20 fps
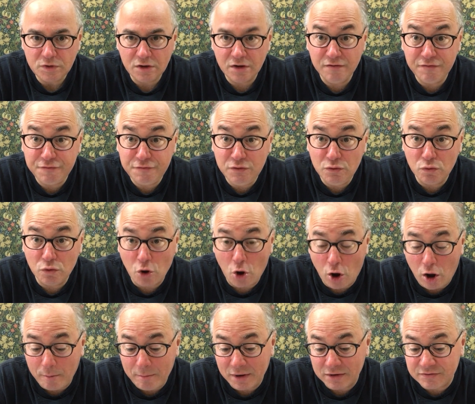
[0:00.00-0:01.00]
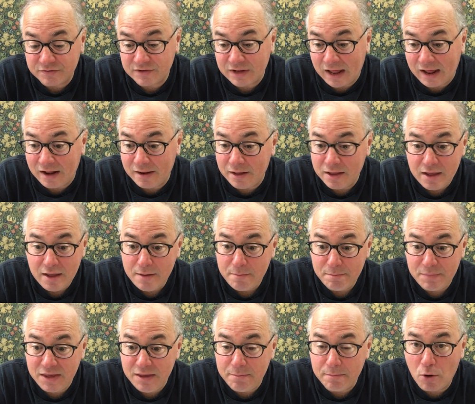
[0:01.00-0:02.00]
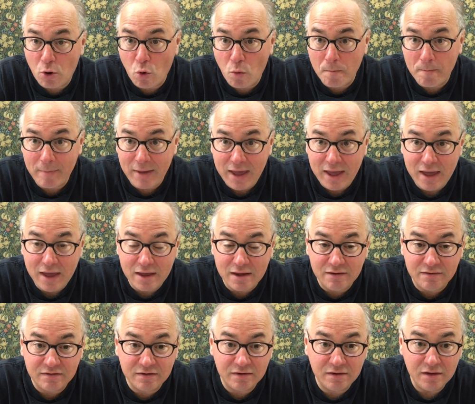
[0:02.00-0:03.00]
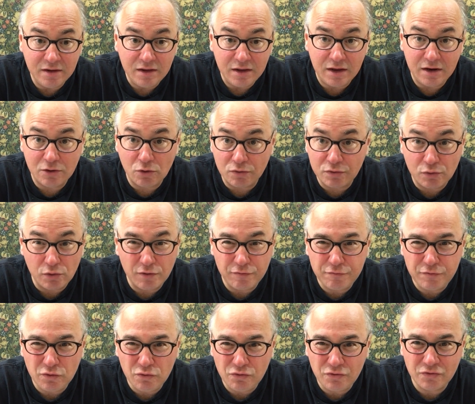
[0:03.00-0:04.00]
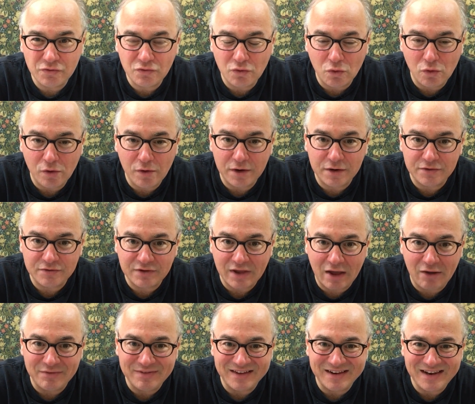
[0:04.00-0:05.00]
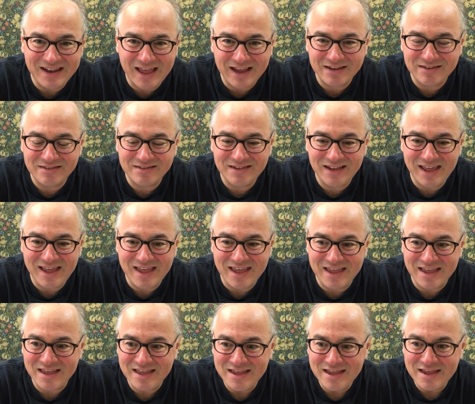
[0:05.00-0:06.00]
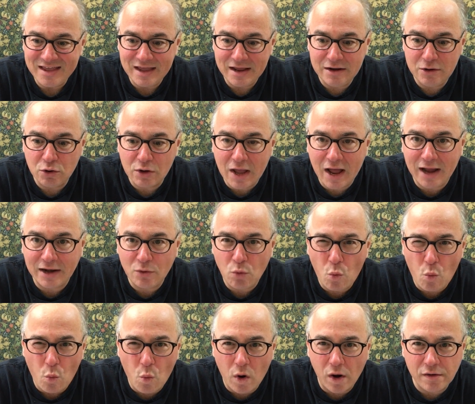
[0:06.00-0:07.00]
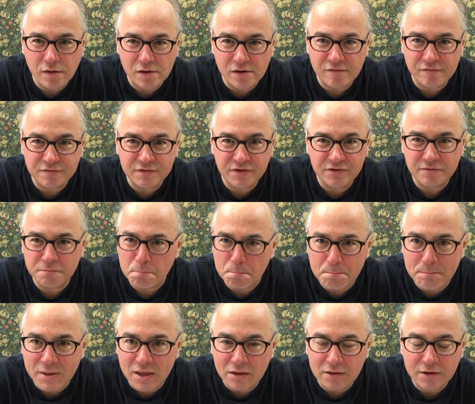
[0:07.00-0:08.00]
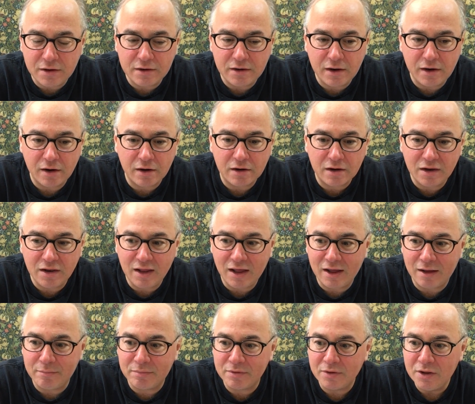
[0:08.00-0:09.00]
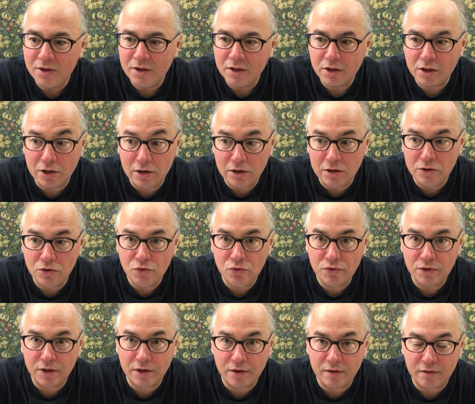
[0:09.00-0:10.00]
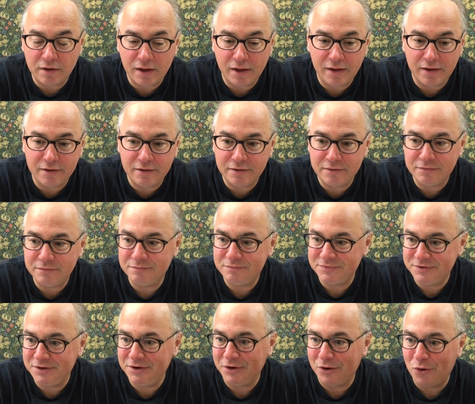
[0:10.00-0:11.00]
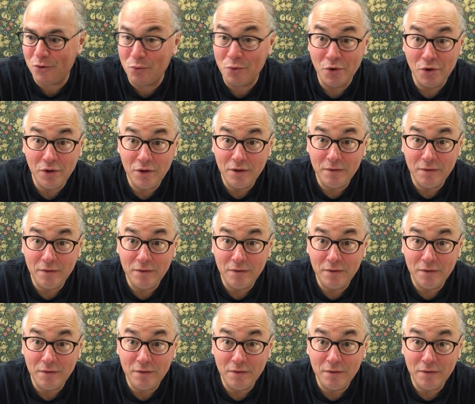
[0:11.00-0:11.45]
a few comments that people made you know, there are a few stories out the next day, and you kind of wonder if this billionaire club colluded and, you know,